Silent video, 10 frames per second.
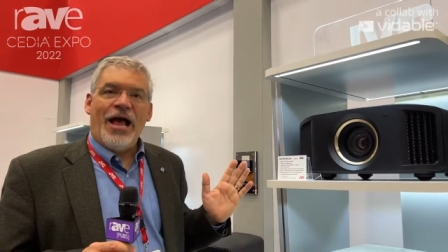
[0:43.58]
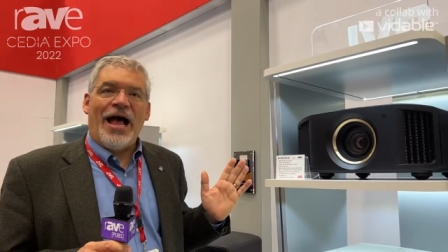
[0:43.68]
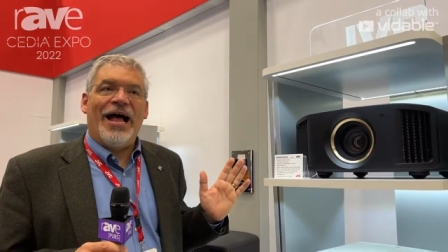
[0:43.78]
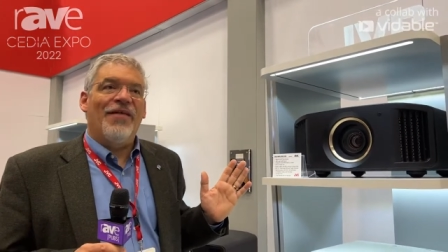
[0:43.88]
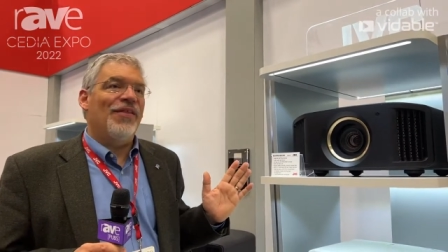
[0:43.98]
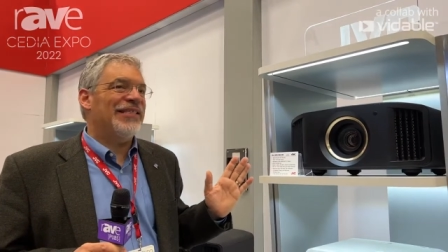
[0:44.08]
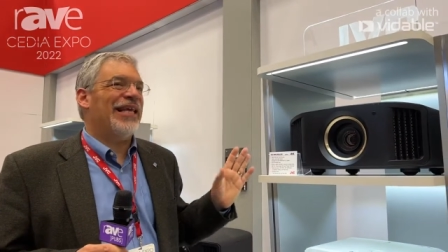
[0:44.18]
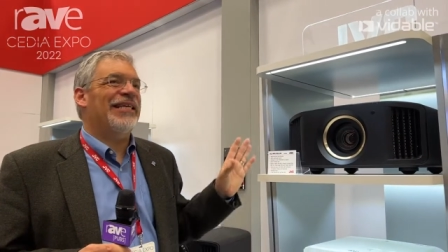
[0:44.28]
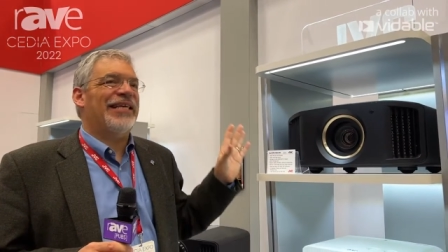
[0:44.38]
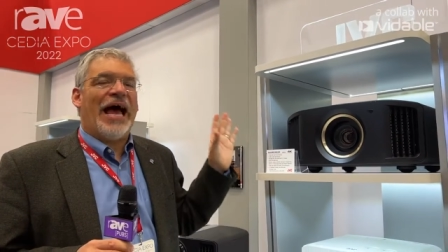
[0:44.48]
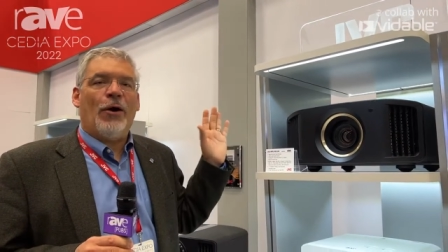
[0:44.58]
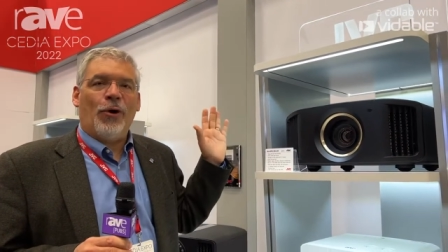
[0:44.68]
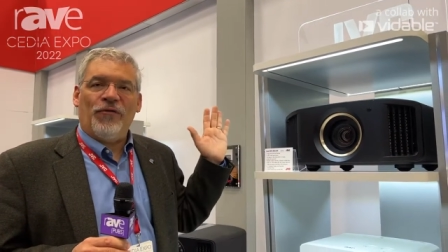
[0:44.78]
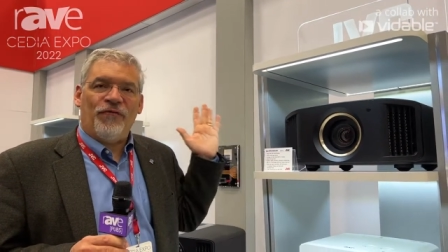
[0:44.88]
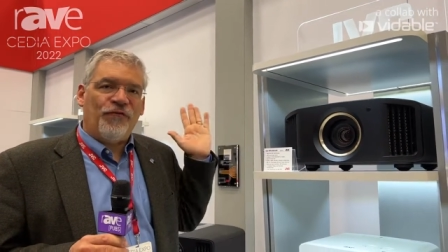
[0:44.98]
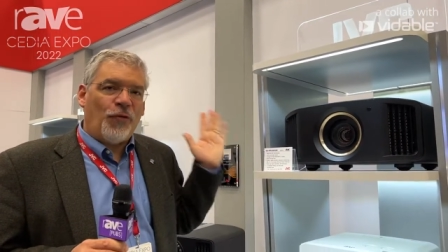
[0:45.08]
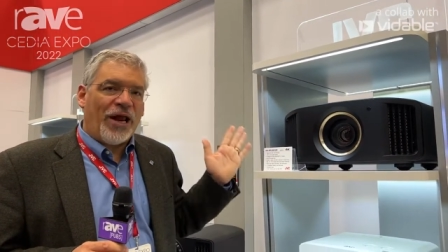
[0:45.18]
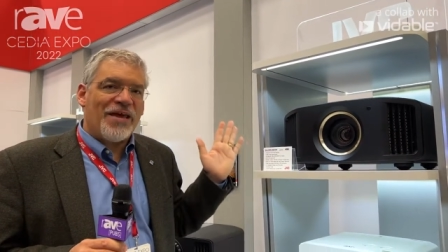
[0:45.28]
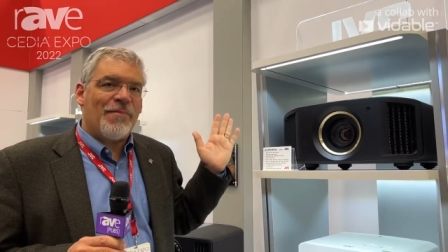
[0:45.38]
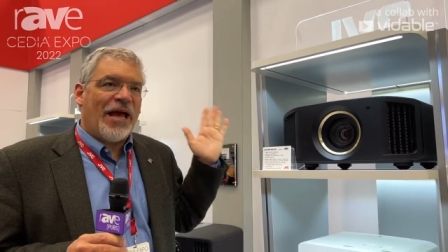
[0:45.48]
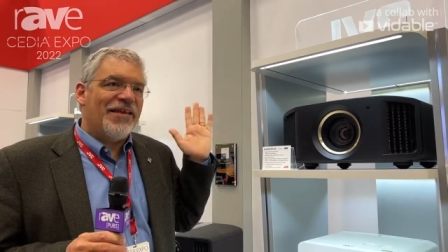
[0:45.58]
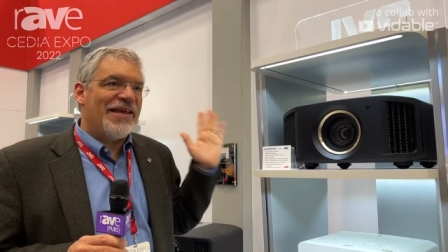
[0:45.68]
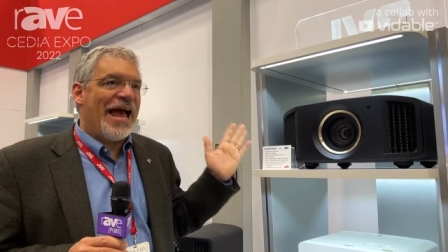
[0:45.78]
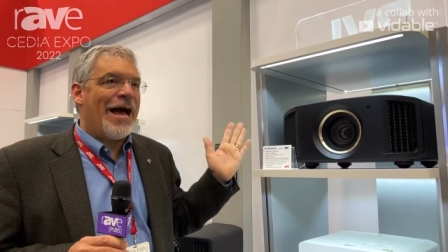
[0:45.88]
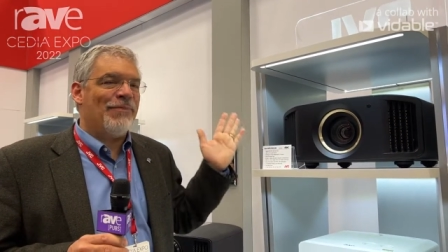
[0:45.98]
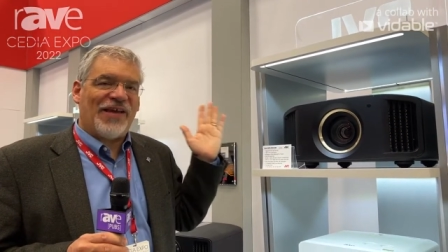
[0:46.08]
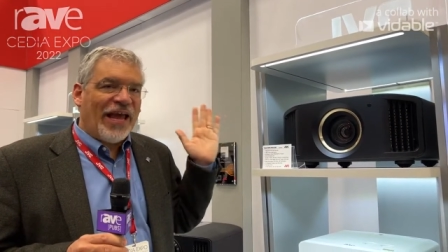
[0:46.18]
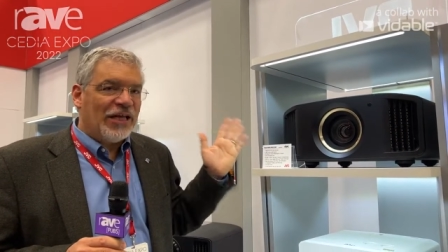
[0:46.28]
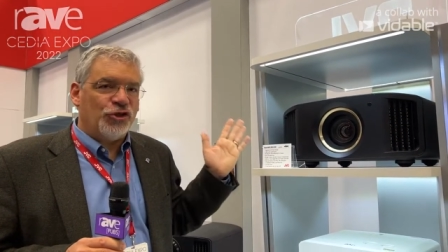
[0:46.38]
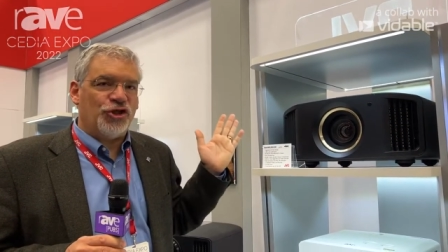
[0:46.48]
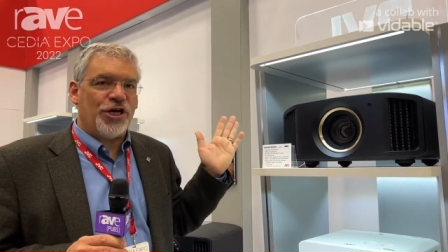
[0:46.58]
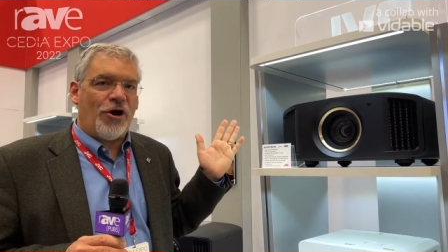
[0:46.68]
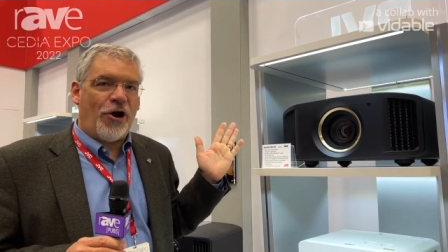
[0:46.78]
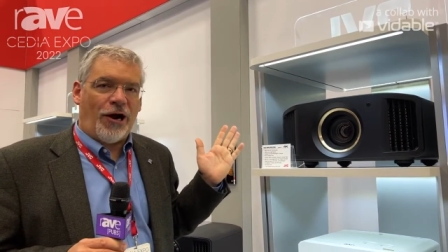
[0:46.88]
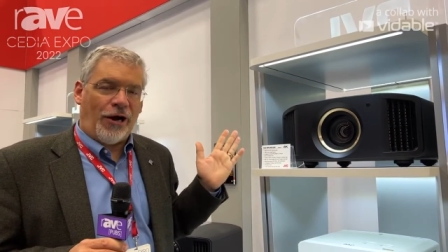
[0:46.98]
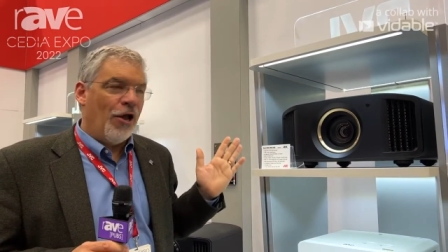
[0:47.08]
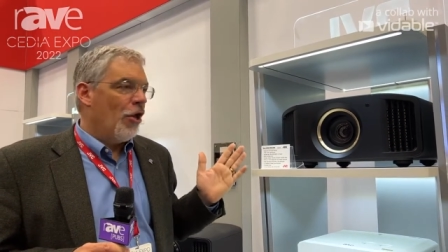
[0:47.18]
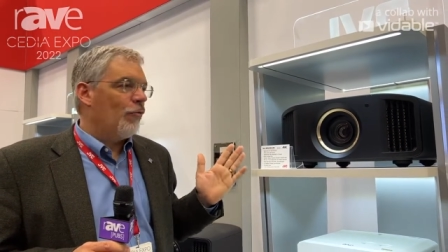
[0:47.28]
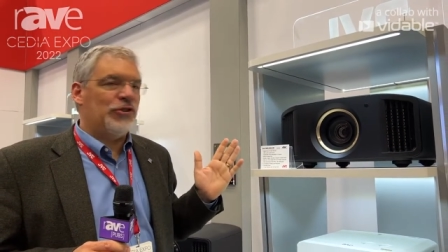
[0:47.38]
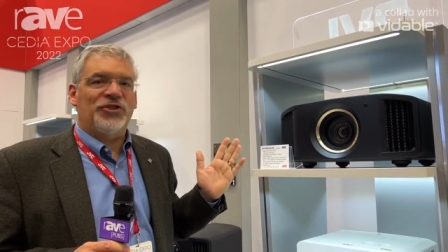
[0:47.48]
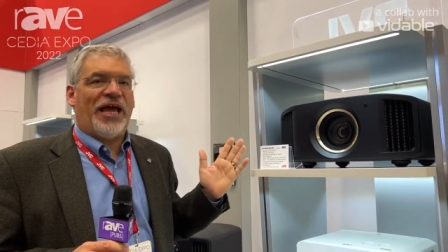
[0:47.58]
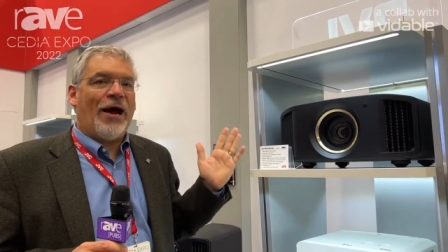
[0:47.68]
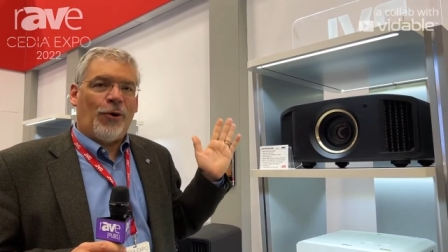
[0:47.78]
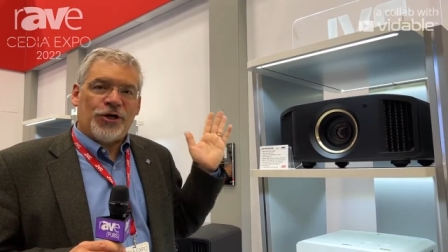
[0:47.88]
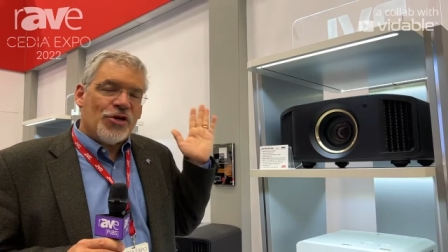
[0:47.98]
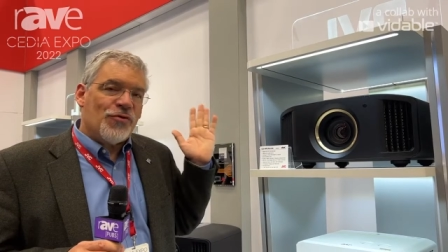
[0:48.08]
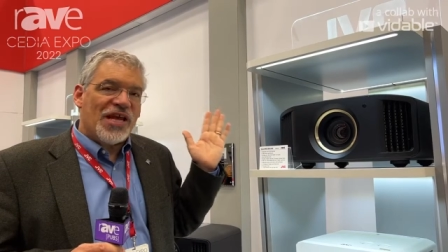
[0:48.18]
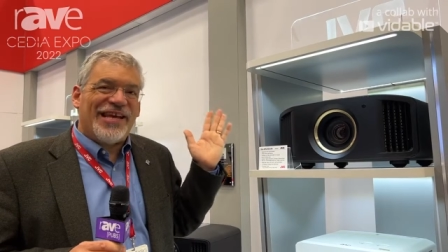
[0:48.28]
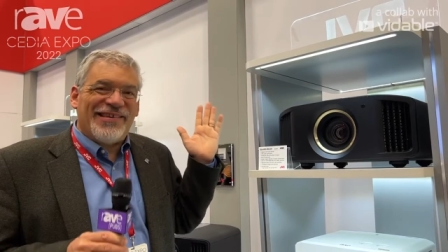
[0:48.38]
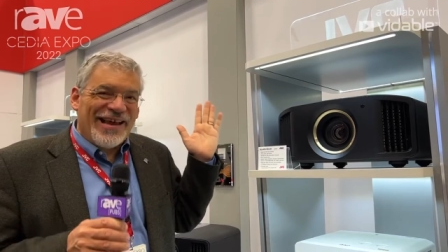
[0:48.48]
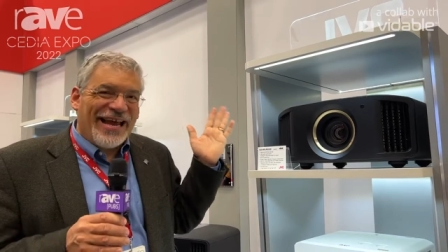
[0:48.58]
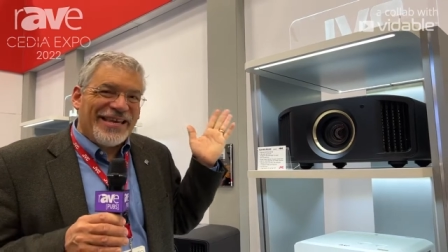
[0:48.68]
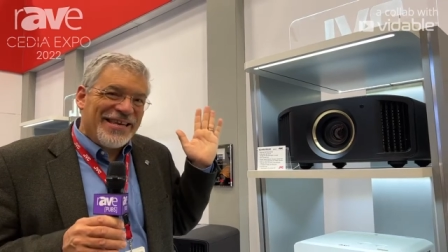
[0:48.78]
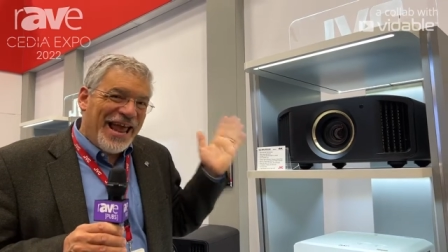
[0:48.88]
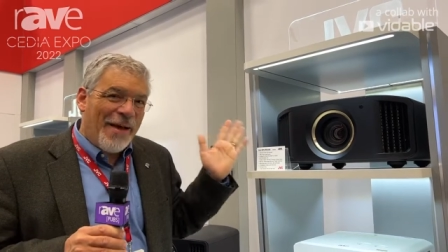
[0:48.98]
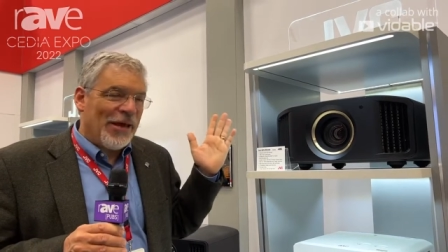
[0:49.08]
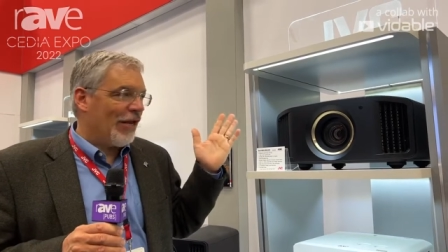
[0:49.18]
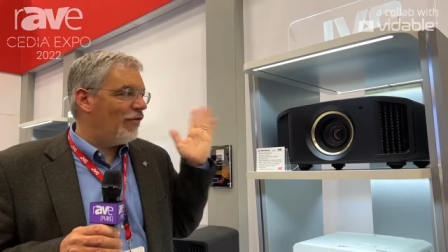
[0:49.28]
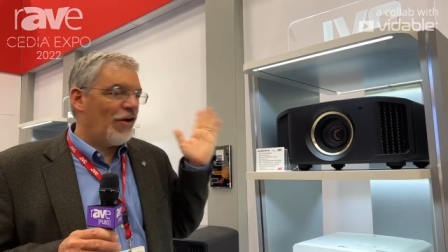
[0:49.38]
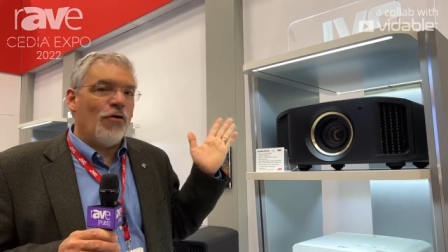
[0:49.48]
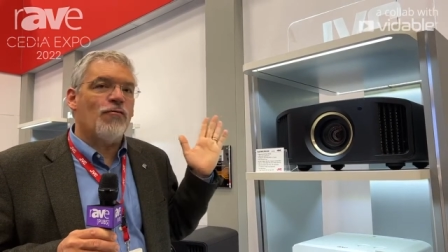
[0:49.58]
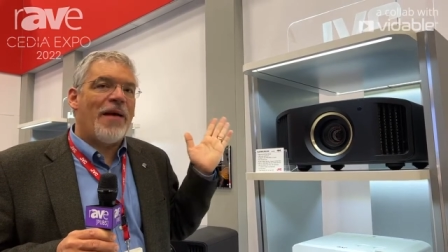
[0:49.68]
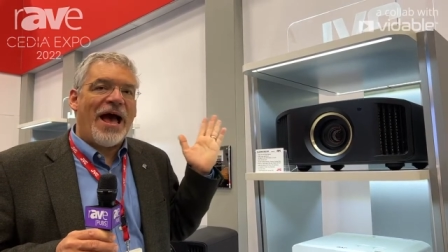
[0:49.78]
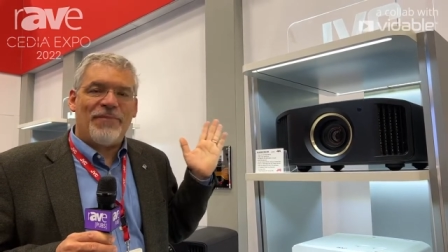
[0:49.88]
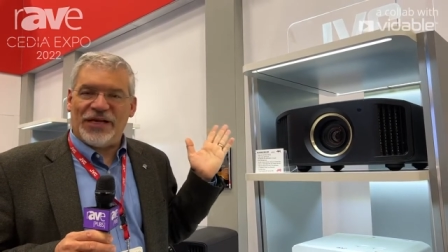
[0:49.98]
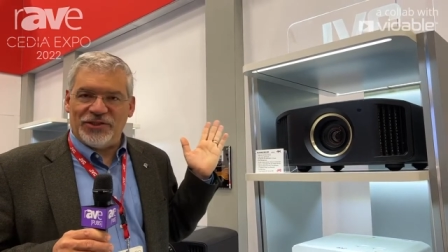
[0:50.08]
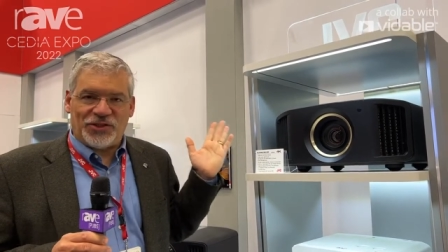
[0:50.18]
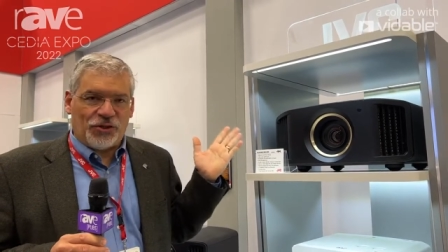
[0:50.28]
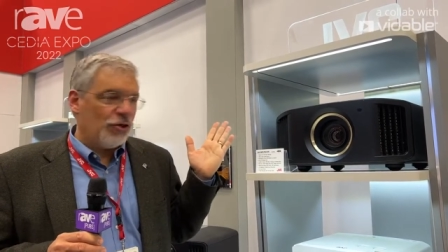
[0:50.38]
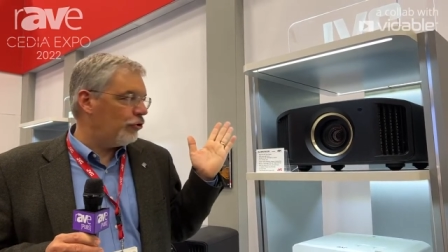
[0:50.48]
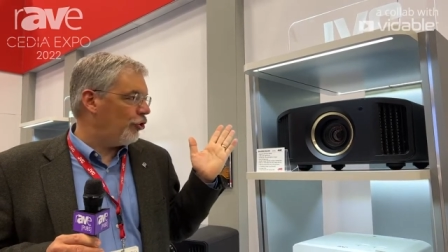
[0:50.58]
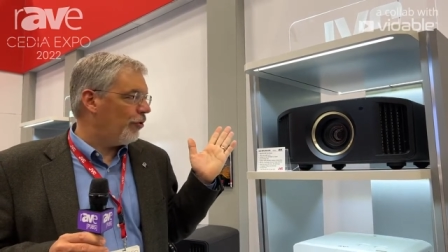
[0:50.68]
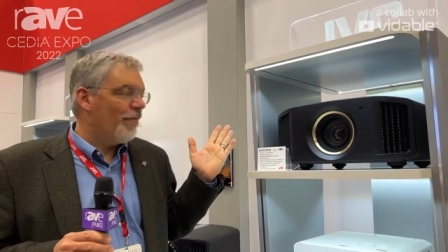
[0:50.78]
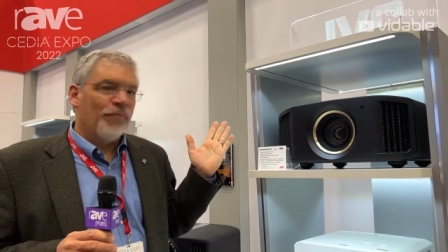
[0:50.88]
Uh, this has our Frame Adapt HDR, which is our unique dynamic tone mapping solution